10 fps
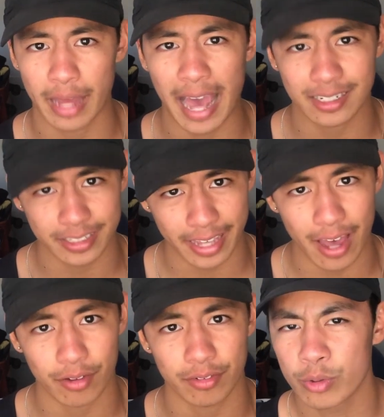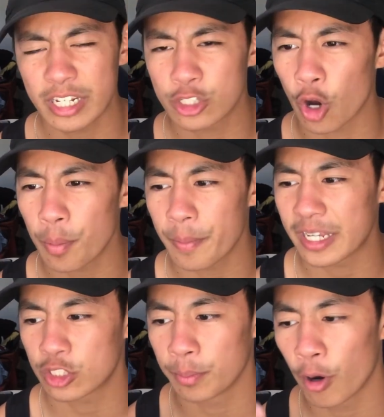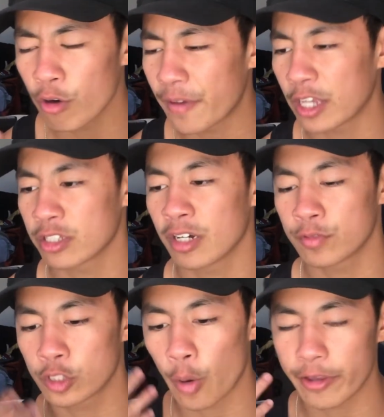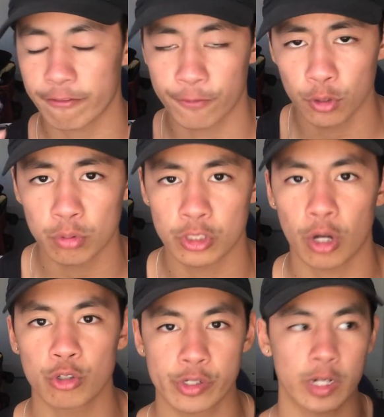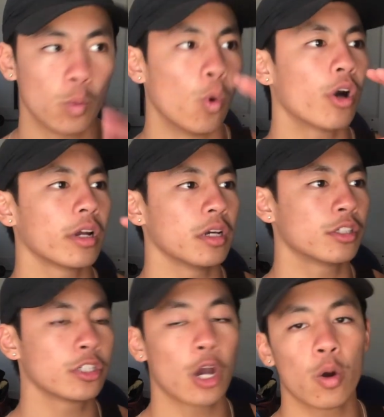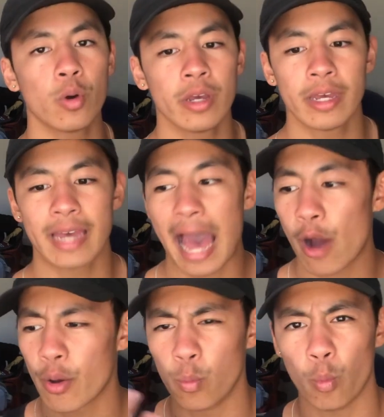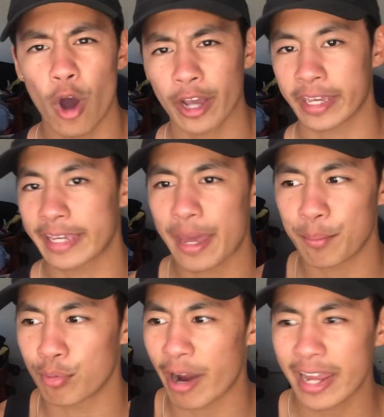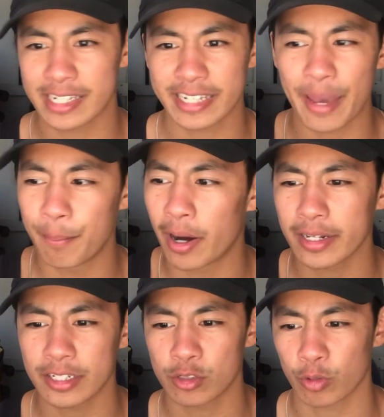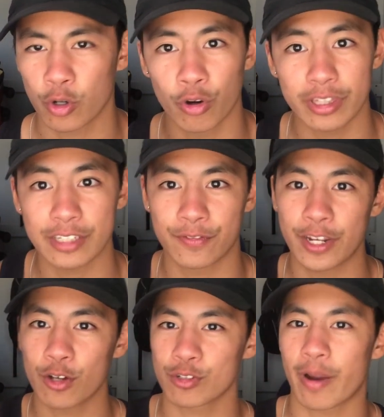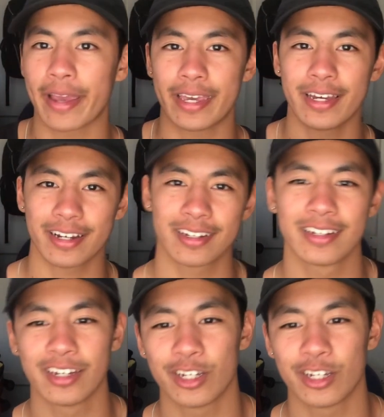acting out. You need dopamine to motivate yourself to go eat food, to go drink water, to go out and work and get bread, to get money, to record these videos right here.